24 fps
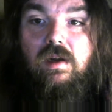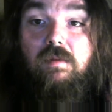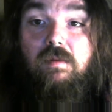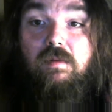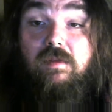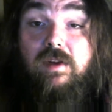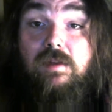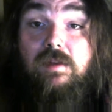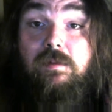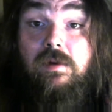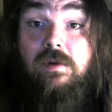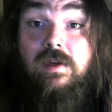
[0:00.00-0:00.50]

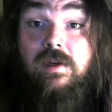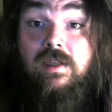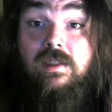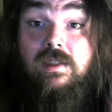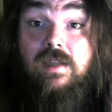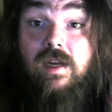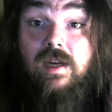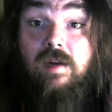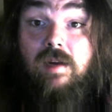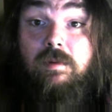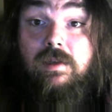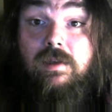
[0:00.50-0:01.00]
Facebook
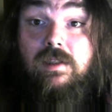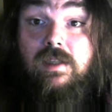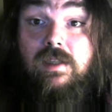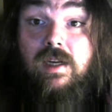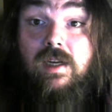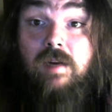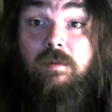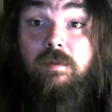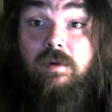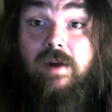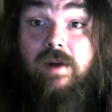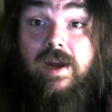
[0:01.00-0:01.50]
is
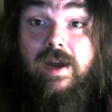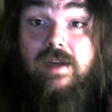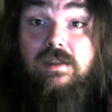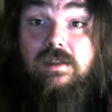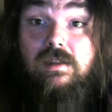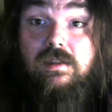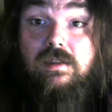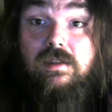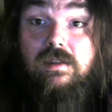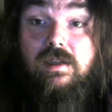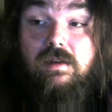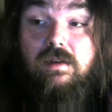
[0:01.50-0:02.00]

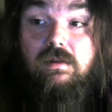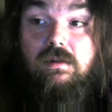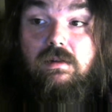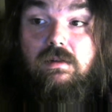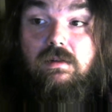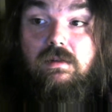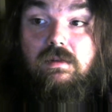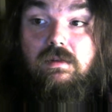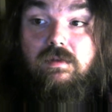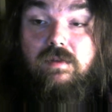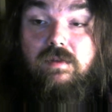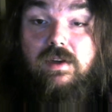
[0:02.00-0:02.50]
hobbyjobreactions at
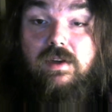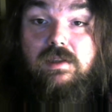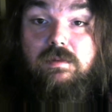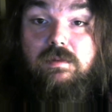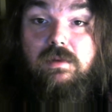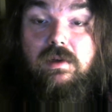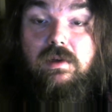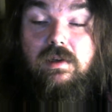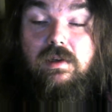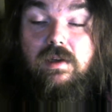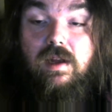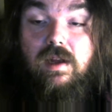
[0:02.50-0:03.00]

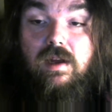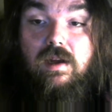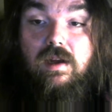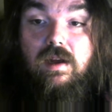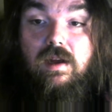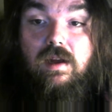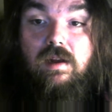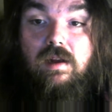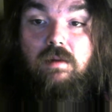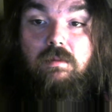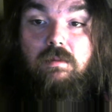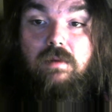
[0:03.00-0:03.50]

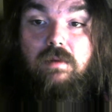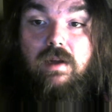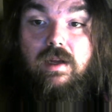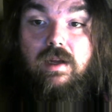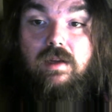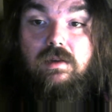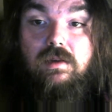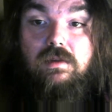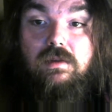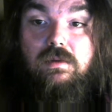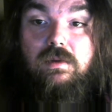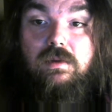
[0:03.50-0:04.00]
facebook.com,
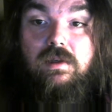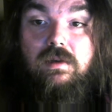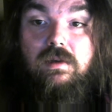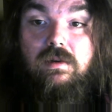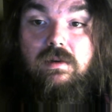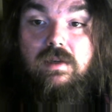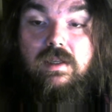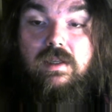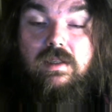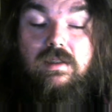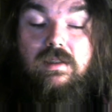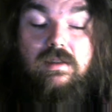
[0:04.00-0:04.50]
and the Twitter
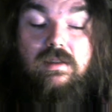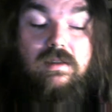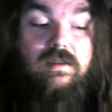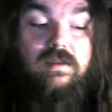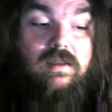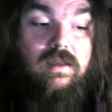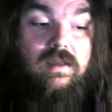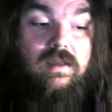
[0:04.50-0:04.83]
is